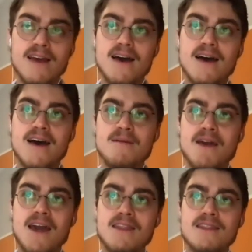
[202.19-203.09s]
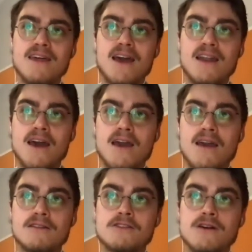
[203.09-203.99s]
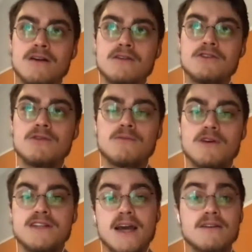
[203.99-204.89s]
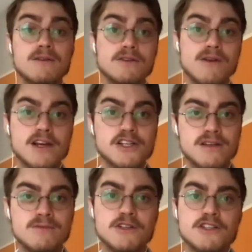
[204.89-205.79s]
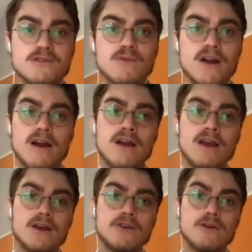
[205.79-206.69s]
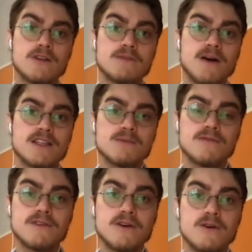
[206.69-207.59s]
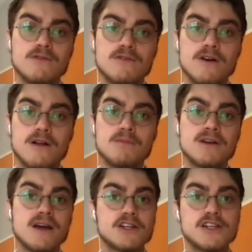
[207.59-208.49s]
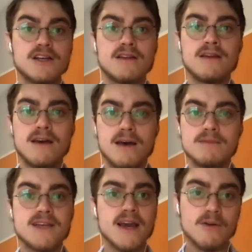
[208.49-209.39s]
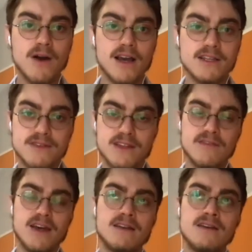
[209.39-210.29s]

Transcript: And then I started doing more technical direction, which is where you're responsible for the overall production tech-wise for the event.